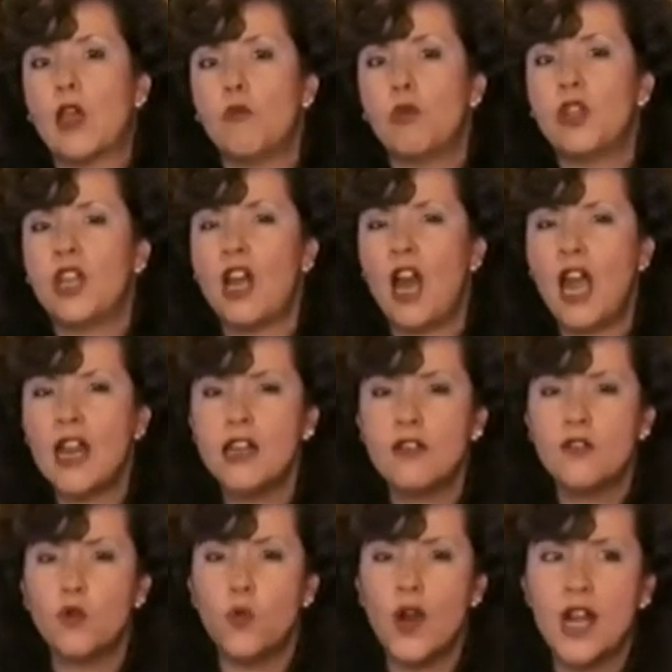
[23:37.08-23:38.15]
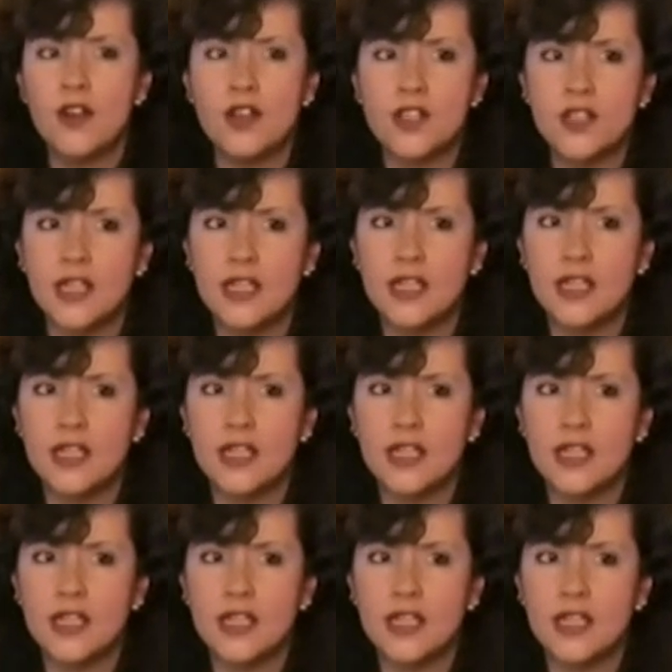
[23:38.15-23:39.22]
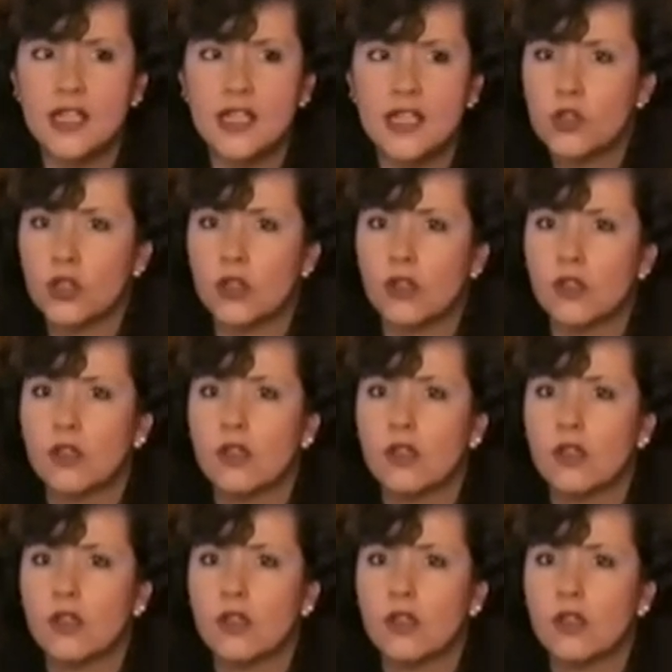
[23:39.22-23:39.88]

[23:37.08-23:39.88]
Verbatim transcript: But the kind of awareness that is our true nature